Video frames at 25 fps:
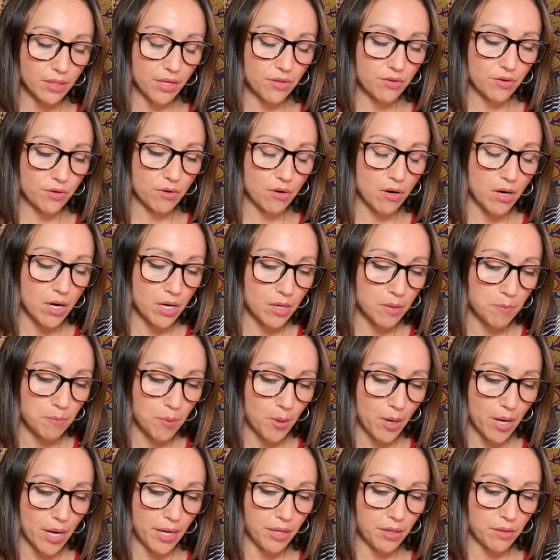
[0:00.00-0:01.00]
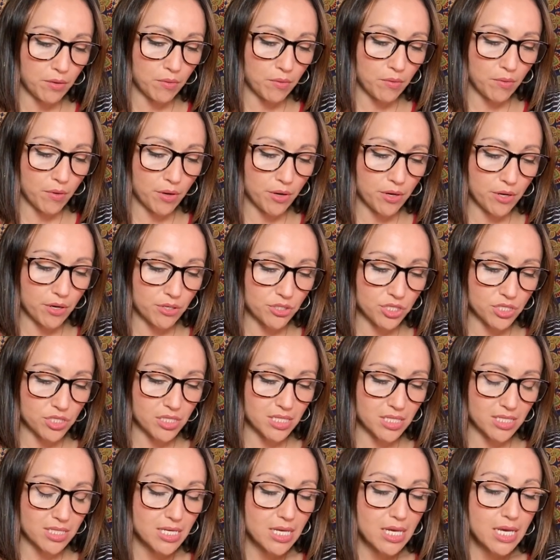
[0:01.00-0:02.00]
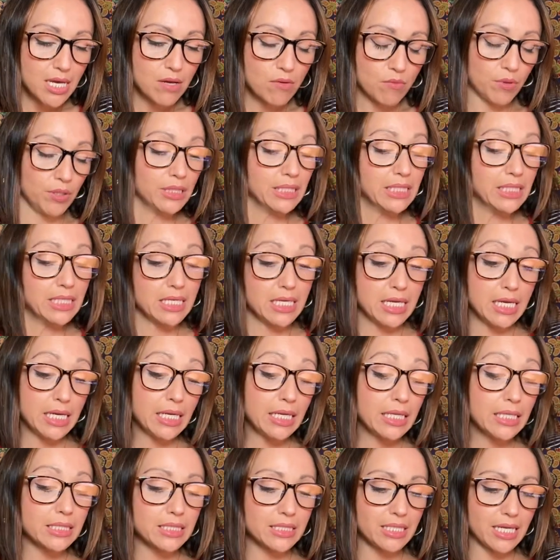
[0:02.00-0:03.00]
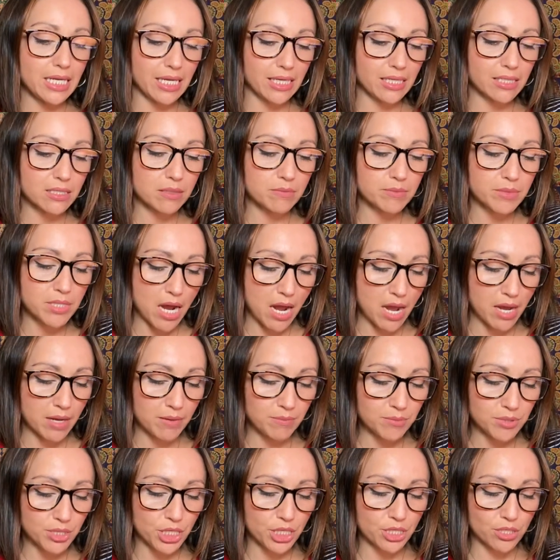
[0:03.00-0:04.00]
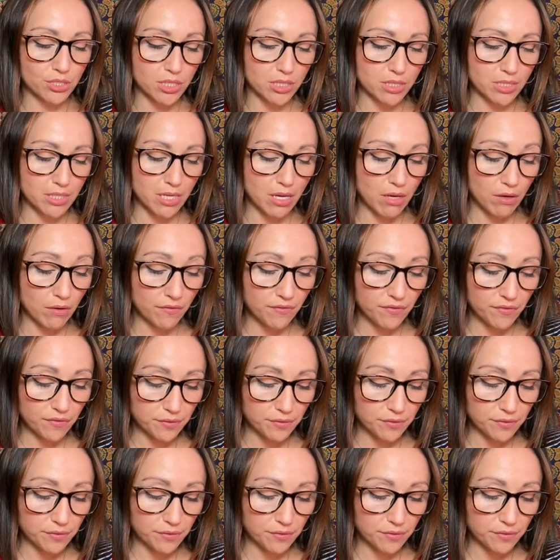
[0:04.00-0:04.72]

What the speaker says: Either you're on a break or you're just really needing to take some time to yourself